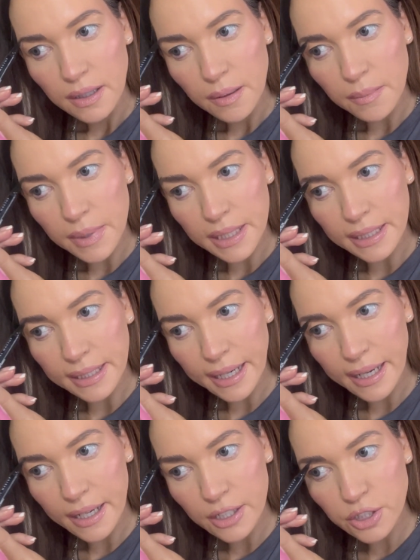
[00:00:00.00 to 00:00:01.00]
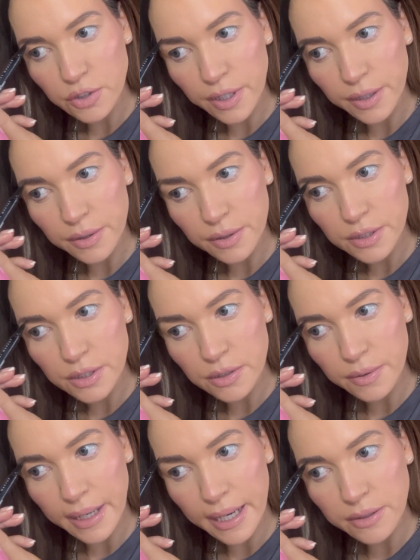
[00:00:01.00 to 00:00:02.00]
mini hair strokes
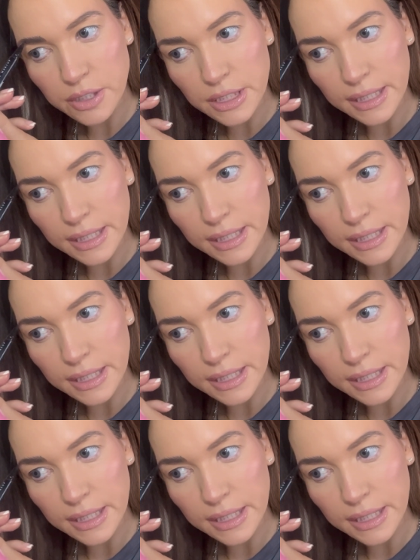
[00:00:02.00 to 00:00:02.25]
throughout to